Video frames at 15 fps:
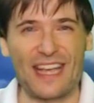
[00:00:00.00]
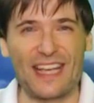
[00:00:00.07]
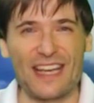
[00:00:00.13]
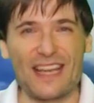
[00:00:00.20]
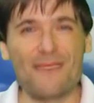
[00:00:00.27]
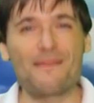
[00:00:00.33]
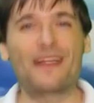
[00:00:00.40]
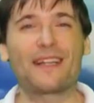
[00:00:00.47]

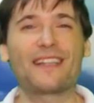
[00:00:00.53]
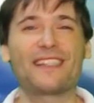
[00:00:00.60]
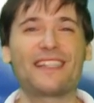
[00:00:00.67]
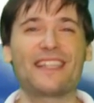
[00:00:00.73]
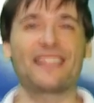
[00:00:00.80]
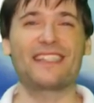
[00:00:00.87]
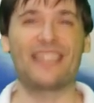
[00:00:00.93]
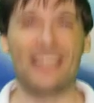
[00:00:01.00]
because this
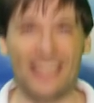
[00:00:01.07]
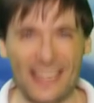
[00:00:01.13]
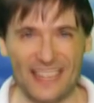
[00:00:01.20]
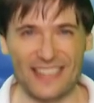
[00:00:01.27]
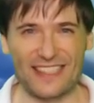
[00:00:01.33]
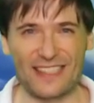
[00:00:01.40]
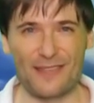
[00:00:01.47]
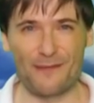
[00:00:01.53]
is
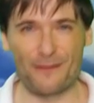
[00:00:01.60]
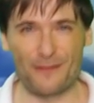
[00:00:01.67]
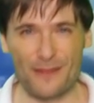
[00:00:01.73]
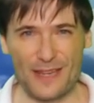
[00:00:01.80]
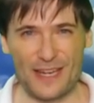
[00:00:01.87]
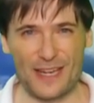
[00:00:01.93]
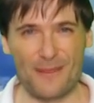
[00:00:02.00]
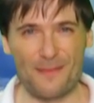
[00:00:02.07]
the
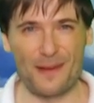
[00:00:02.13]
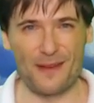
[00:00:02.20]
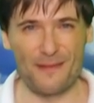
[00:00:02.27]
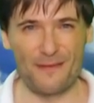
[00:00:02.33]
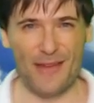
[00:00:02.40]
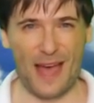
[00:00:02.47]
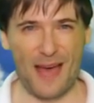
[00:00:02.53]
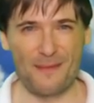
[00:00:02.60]
Freedom
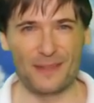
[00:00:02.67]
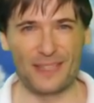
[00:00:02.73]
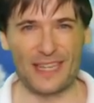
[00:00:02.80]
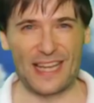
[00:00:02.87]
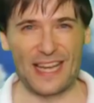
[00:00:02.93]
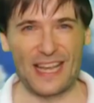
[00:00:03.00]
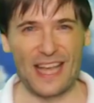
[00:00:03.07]
family.